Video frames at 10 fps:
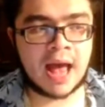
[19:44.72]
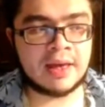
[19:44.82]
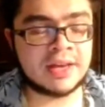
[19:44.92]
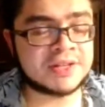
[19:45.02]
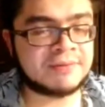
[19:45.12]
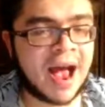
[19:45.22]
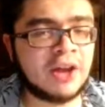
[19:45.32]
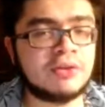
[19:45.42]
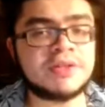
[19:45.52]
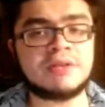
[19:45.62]
his
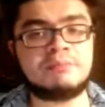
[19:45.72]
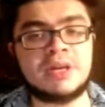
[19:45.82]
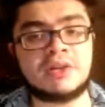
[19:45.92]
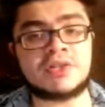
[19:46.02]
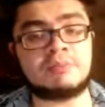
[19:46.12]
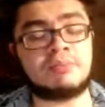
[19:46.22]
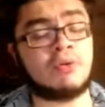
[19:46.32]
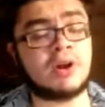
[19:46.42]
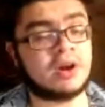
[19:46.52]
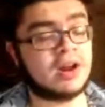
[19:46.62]
value isn't being
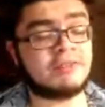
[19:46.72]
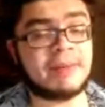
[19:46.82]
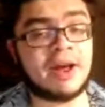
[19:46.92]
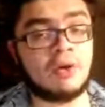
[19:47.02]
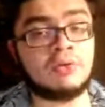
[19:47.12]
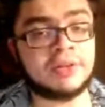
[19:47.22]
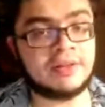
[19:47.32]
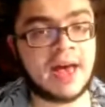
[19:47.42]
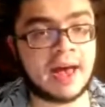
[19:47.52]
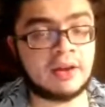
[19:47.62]
supported enough by only
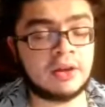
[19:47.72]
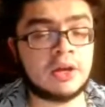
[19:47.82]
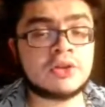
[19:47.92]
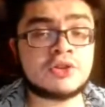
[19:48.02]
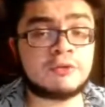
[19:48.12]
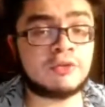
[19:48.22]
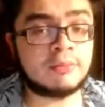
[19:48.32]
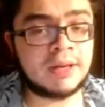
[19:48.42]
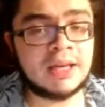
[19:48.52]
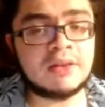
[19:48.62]
that. So for
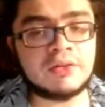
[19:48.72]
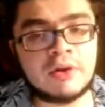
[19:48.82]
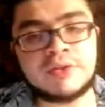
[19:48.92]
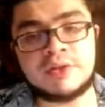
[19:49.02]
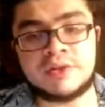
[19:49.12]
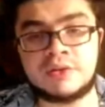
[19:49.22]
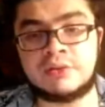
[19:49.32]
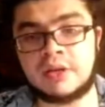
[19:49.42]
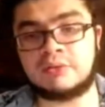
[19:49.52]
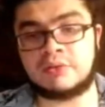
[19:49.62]
me, those are the two
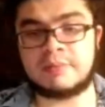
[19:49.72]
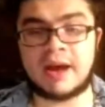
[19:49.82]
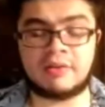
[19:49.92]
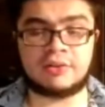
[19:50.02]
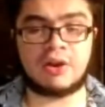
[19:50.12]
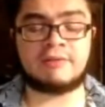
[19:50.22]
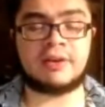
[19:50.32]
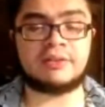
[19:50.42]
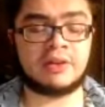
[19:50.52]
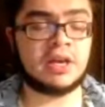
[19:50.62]
things with the Padres
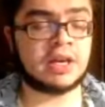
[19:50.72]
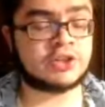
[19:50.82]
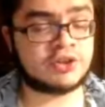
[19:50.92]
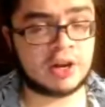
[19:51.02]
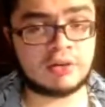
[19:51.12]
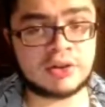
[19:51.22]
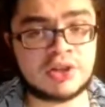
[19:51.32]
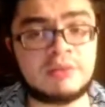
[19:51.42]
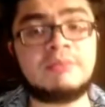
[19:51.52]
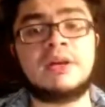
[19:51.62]
offense. It's Trent
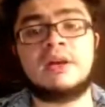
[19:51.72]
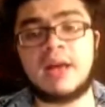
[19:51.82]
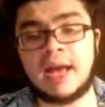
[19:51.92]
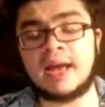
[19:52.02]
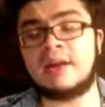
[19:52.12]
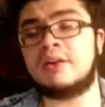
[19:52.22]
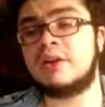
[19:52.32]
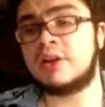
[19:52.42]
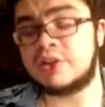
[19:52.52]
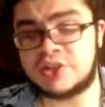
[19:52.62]
Grisham and
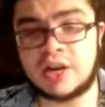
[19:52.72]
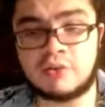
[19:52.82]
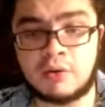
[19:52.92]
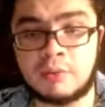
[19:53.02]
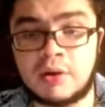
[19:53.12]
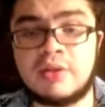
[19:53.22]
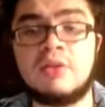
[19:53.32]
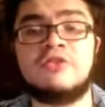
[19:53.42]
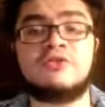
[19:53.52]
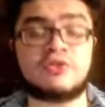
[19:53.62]
it's Jake Cronenworth.
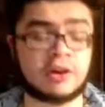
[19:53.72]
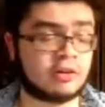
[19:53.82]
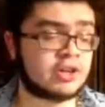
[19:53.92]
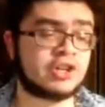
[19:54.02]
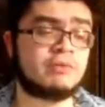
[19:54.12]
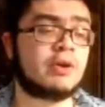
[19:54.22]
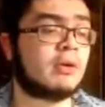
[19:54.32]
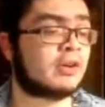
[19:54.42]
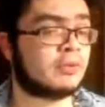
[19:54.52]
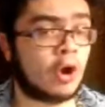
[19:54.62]
Trent Grisham, we
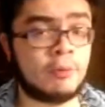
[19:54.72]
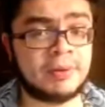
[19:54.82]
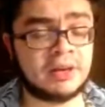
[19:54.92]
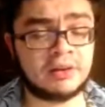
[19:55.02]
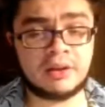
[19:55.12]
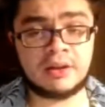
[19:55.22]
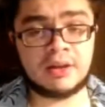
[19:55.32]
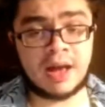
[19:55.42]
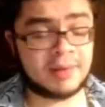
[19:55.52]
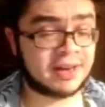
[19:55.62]
were hoping,
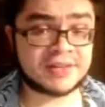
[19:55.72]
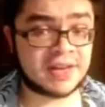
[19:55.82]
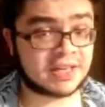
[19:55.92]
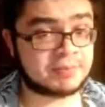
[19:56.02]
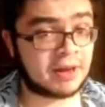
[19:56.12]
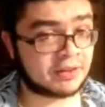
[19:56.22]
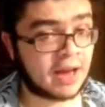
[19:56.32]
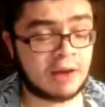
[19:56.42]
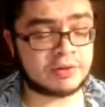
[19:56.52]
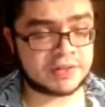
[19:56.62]
I'm not going to say expecting.
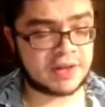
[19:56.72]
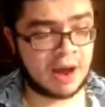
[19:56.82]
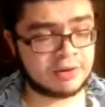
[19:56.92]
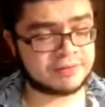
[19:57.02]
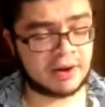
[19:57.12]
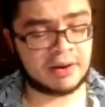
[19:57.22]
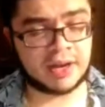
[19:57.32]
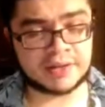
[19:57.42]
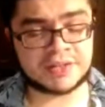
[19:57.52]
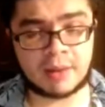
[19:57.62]
I was
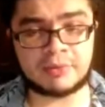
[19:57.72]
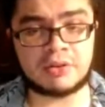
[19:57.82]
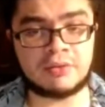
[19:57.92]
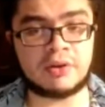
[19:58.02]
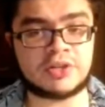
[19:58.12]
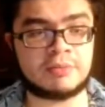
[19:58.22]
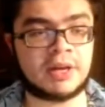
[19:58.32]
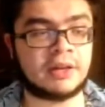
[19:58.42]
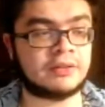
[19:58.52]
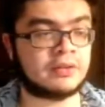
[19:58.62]
very skeptical of Grisham
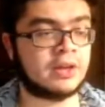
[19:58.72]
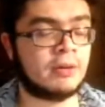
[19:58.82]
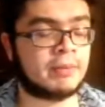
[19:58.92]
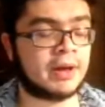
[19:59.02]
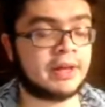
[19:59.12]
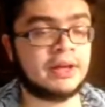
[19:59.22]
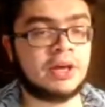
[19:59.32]
heading into the year, but